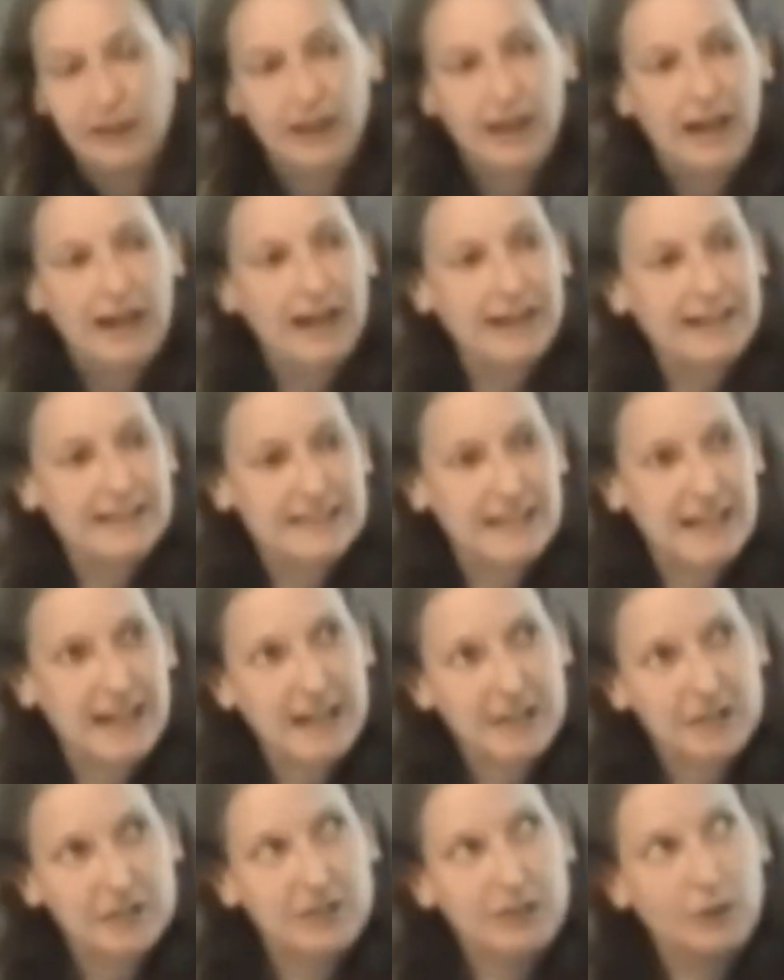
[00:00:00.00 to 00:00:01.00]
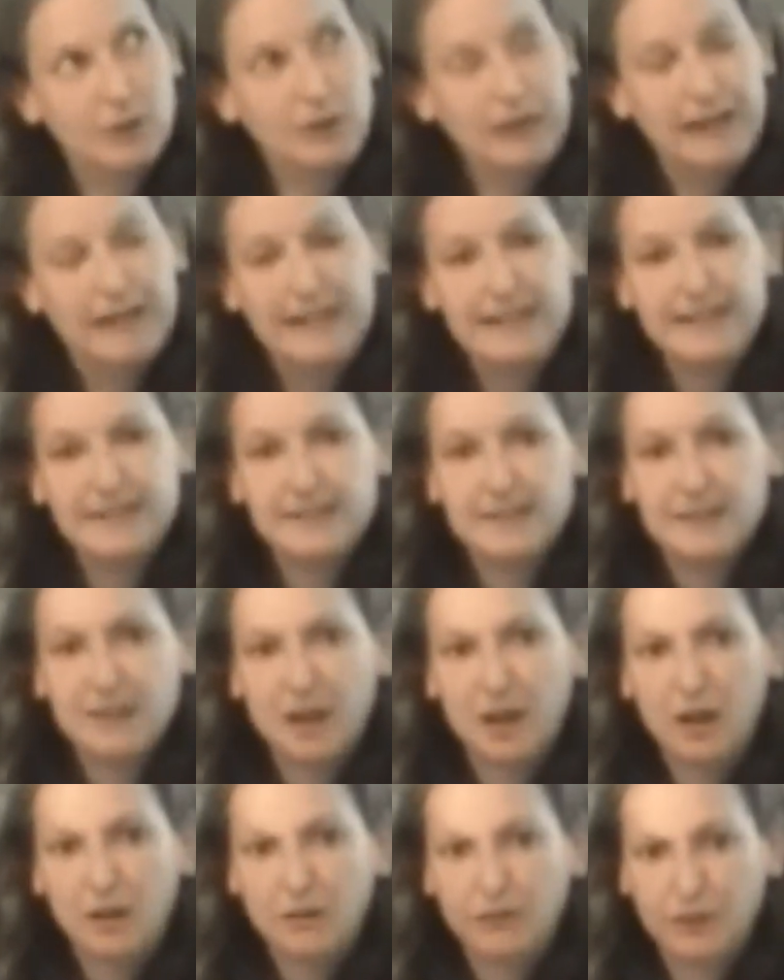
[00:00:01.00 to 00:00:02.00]
And it's actually quite easy to
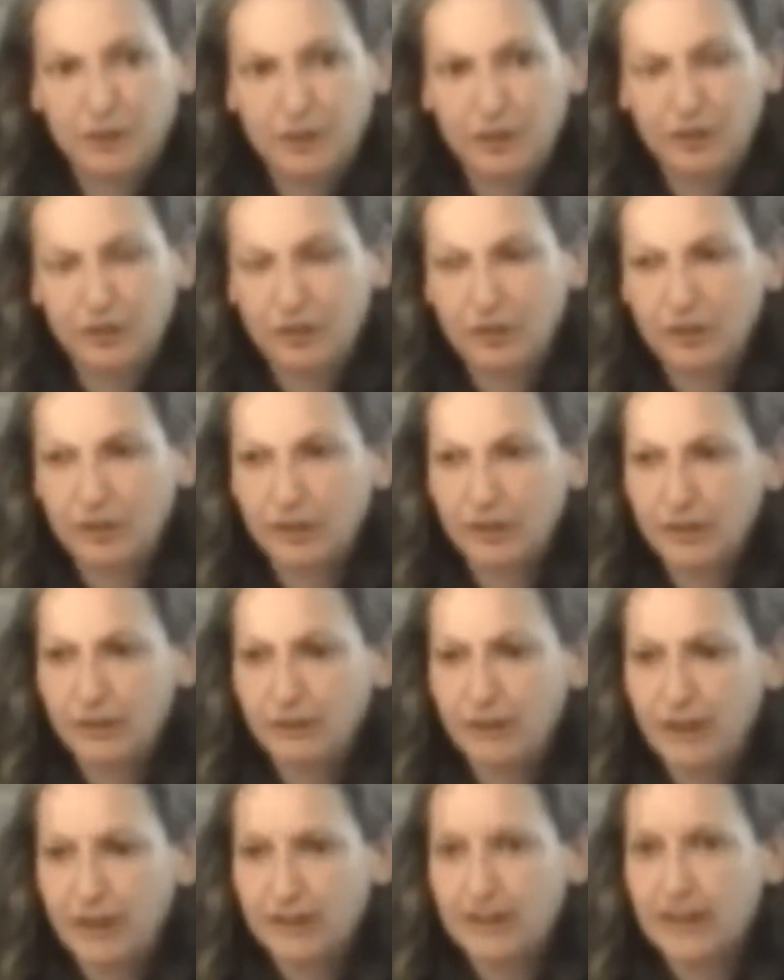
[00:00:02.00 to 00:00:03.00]
overlook the fact that